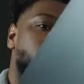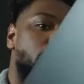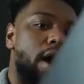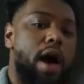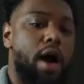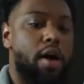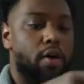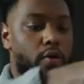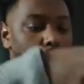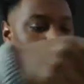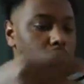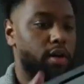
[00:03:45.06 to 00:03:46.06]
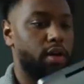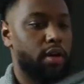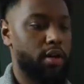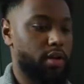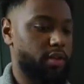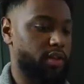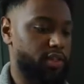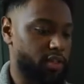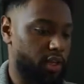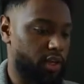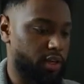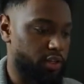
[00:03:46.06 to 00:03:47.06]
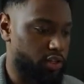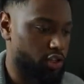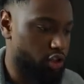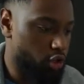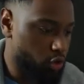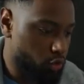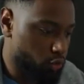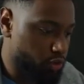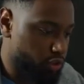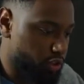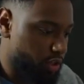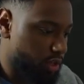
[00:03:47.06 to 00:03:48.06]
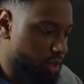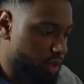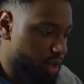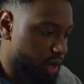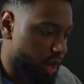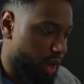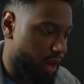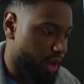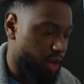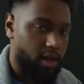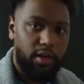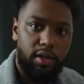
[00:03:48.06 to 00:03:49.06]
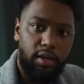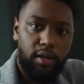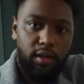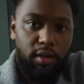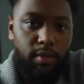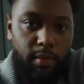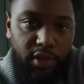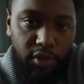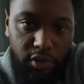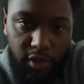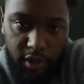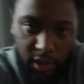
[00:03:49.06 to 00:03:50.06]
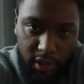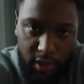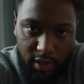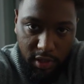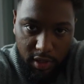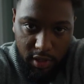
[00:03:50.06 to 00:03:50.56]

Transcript: Wow, this thing is huge, and make sure you get it.